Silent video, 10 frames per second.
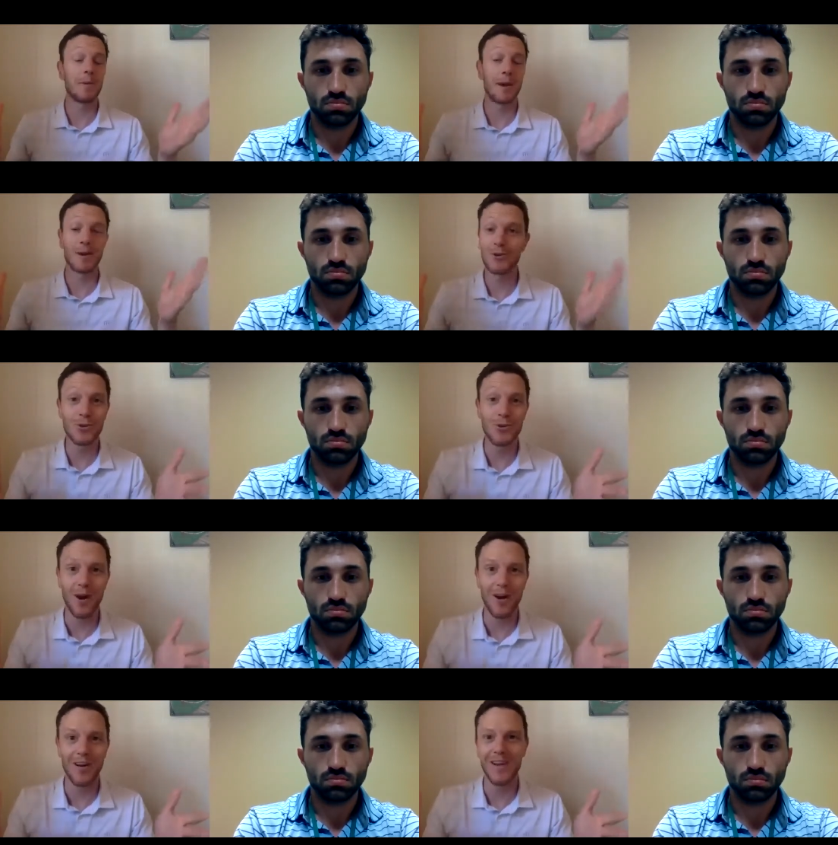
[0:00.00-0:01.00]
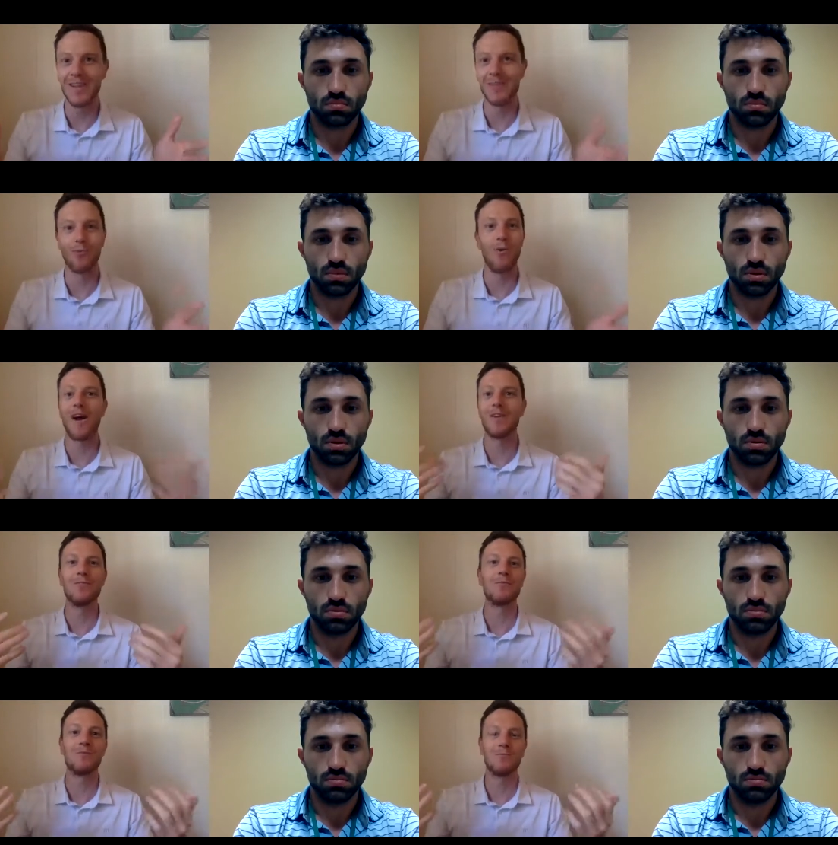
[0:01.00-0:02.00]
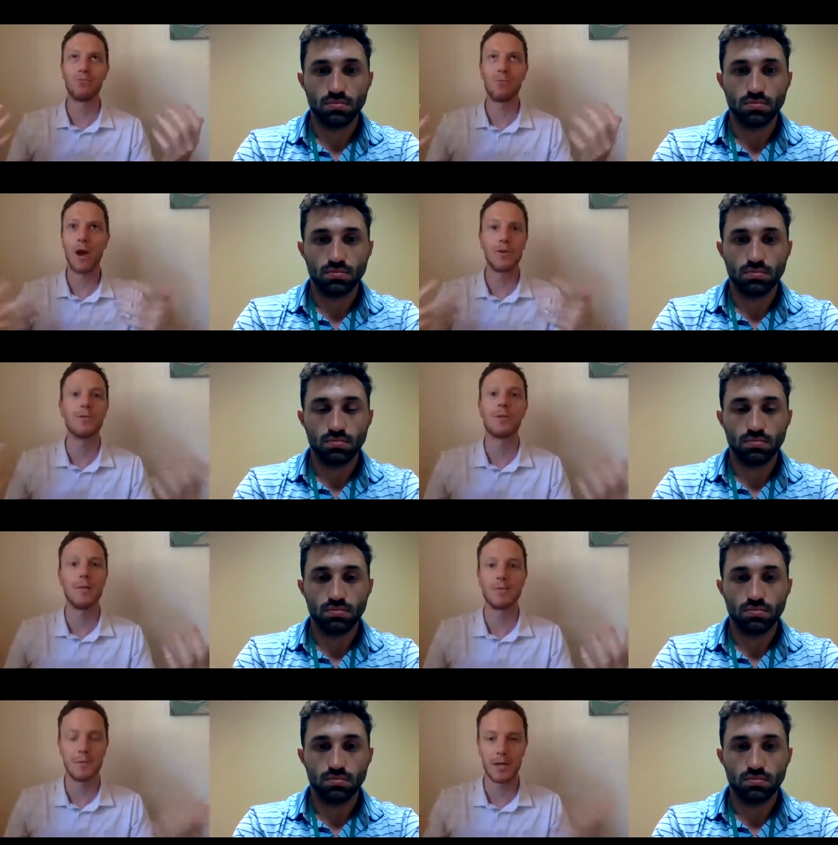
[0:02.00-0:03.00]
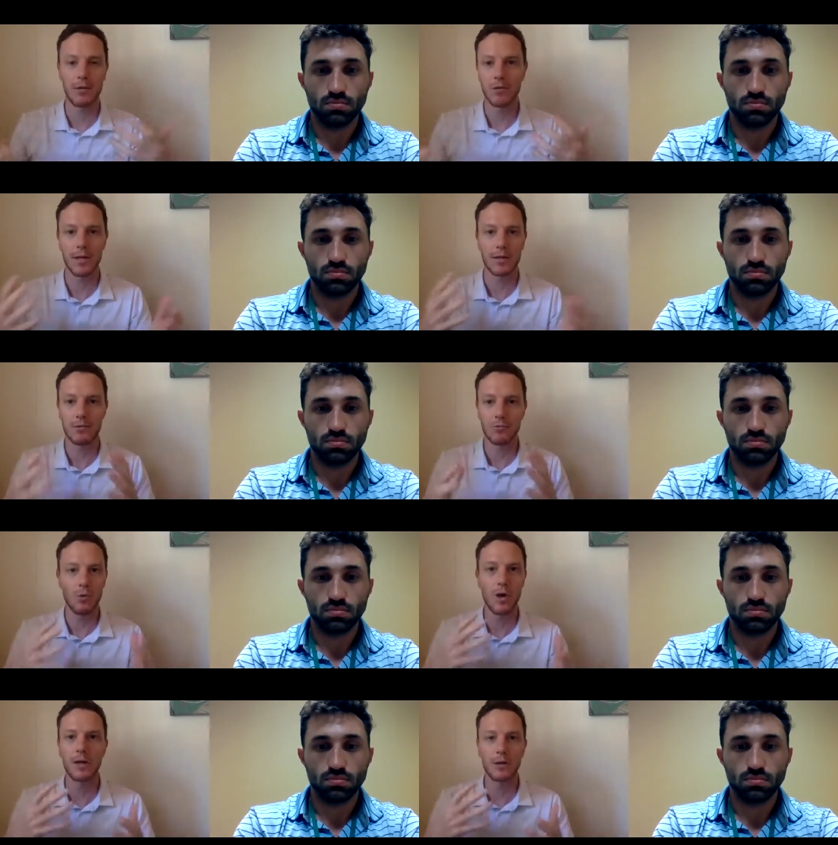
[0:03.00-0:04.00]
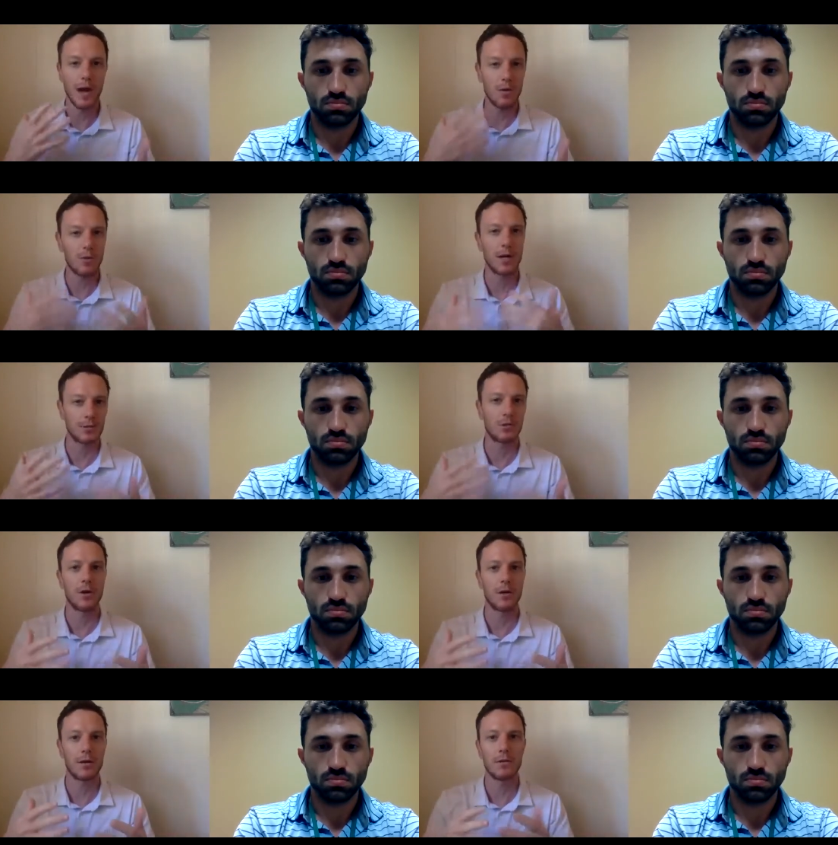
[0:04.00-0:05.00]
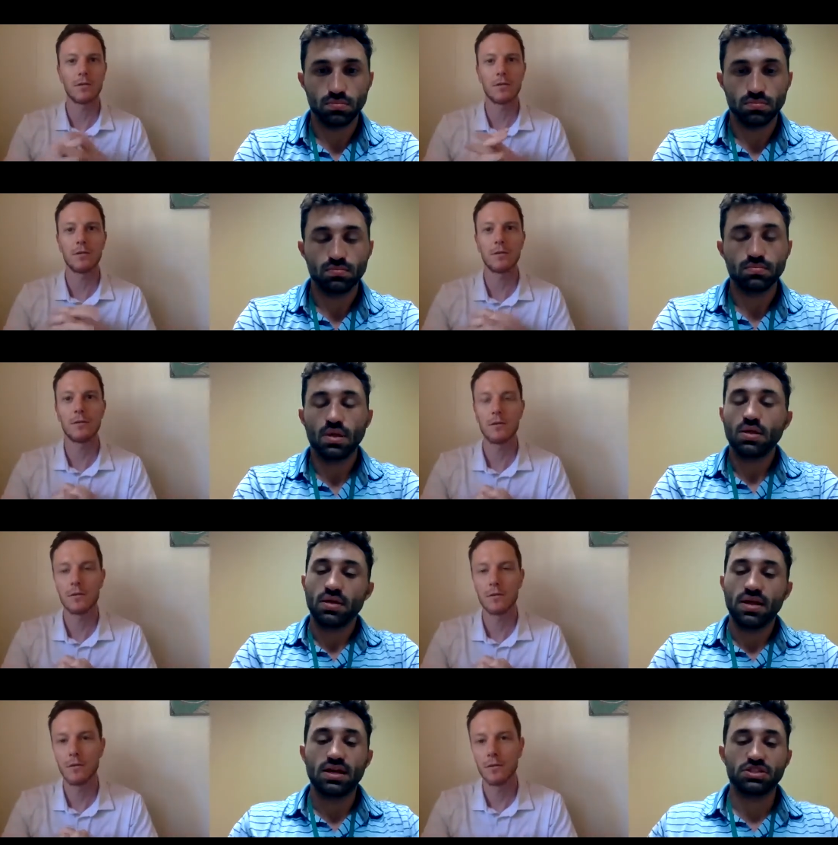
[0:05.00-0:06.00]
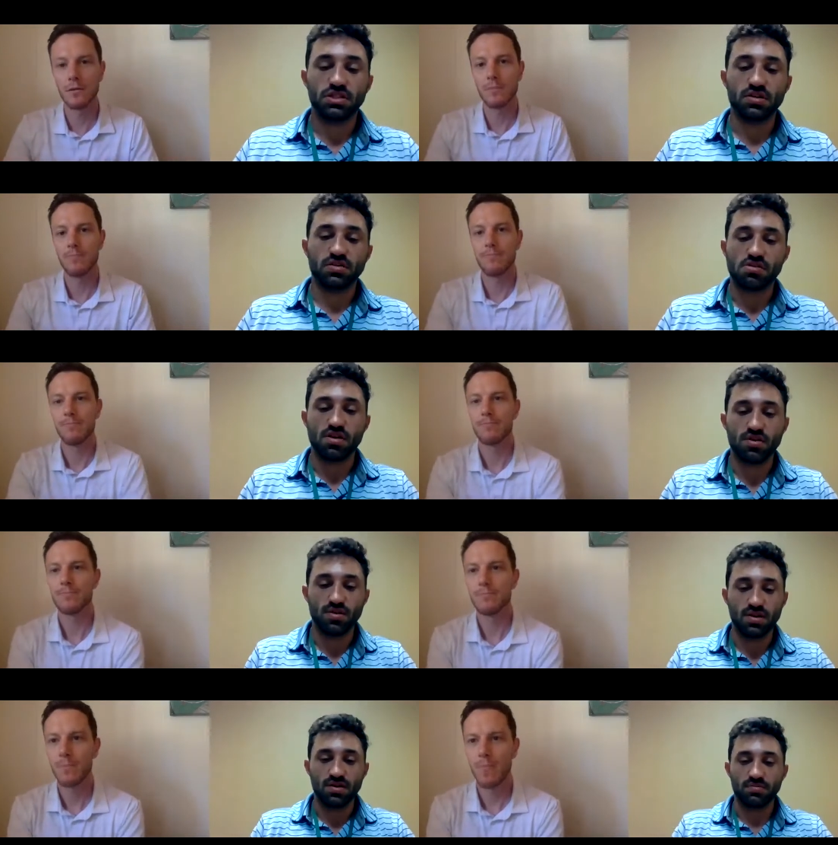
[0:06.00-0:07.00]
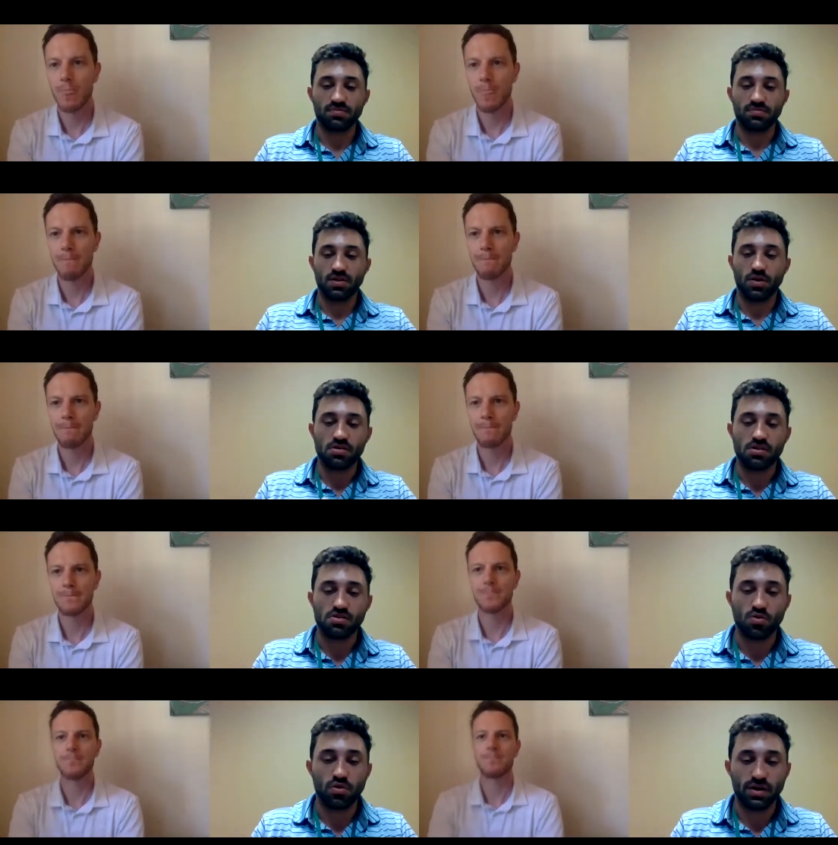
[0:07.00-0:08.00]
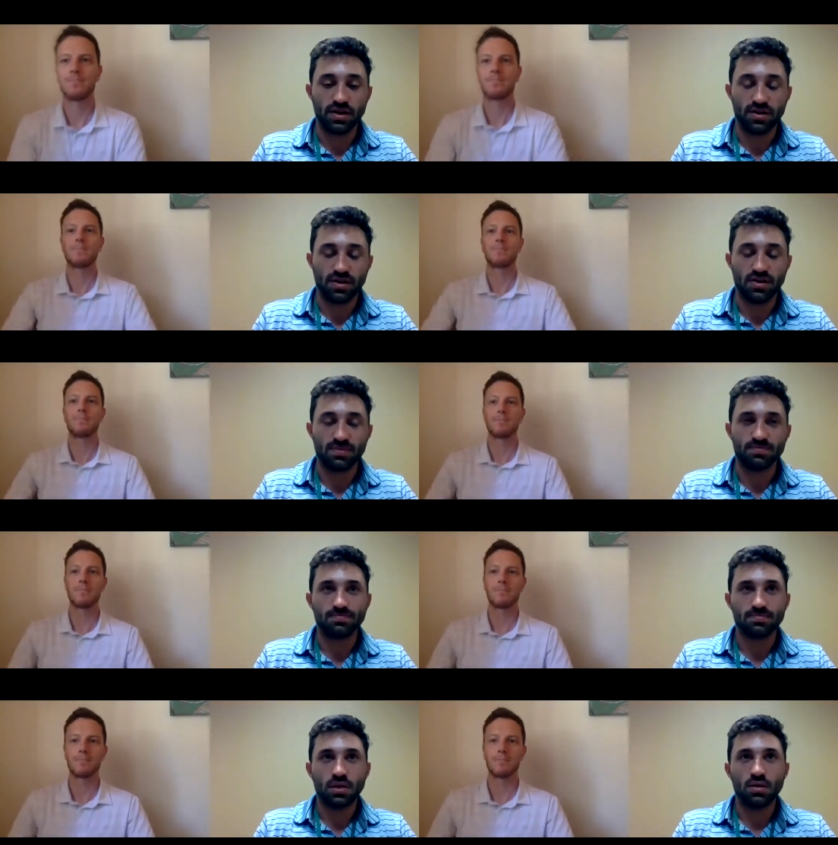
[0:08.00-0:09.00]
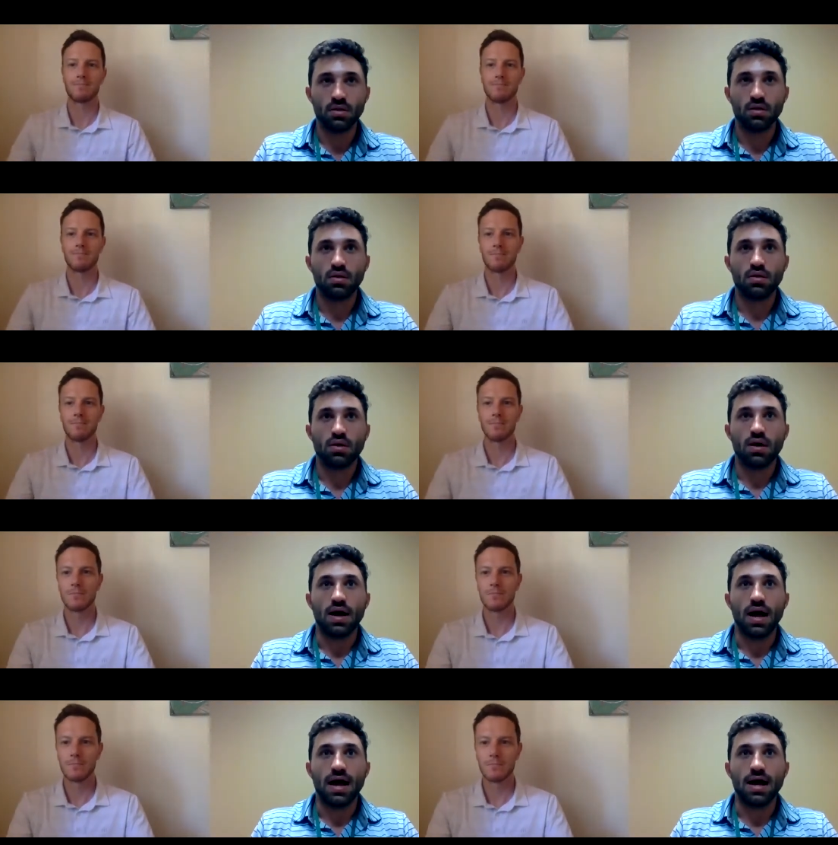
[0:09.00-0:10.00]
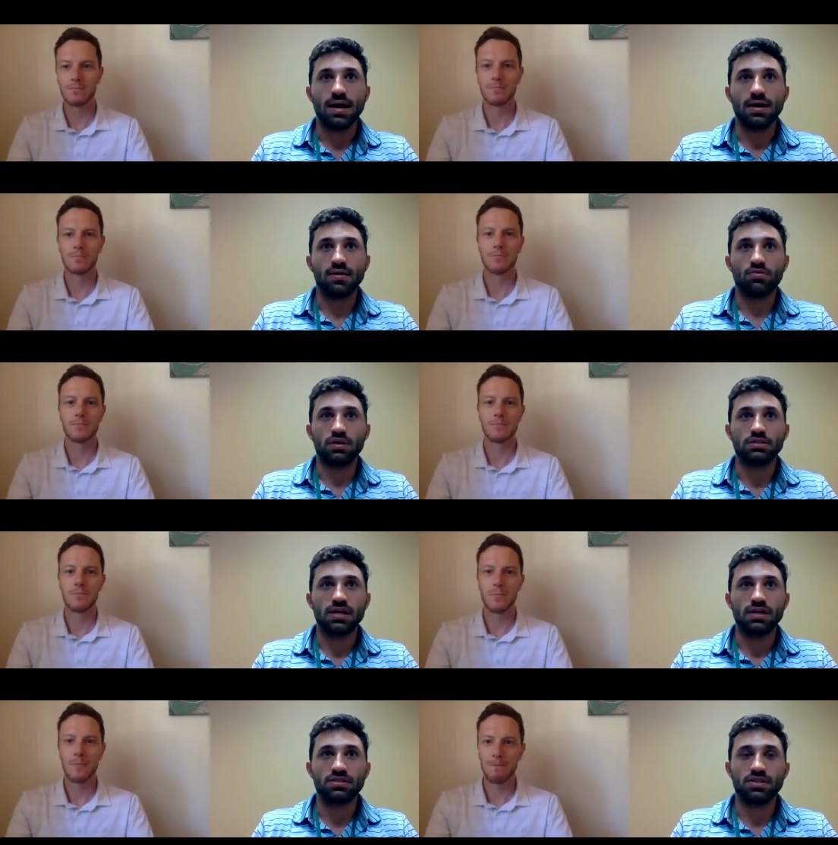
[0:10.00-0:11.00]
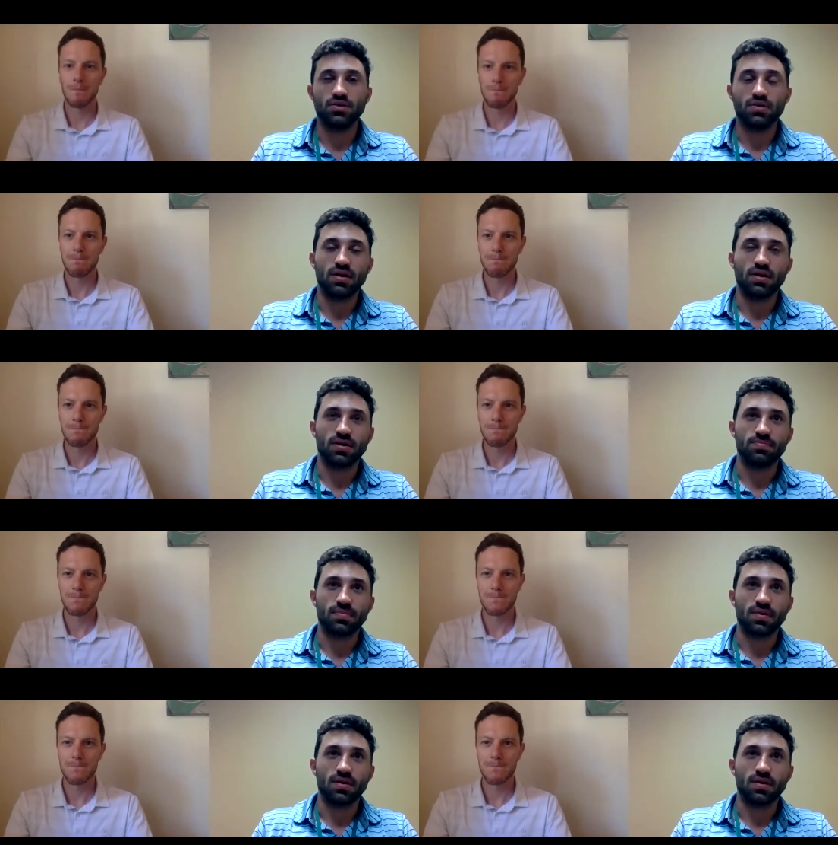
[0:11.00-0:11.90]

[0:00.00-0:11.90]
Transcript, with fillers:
Speaker 1: about who you are, and then why you why you came to me, or like what how we got started?
Speaker 2: Yeah, sure. So, um, crazy story. Um, I reached out to uh,